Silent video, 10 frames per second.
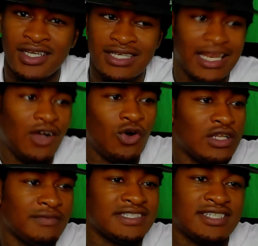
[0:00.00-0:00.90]
Now all
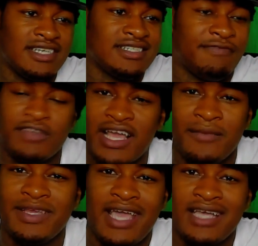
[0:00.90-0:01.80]
of a sudden Flight
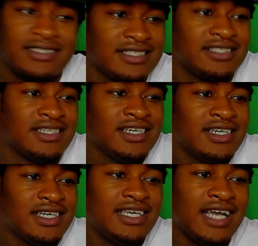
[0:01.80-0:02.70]
reacts is
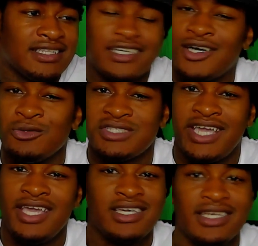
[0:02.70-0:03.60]
he got the Coach
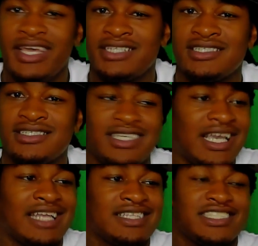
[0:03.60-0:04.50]
K connections. He
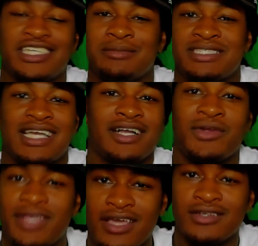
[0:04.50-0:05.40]
got the jump shot
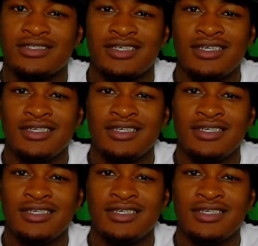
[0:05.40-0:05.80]
creators.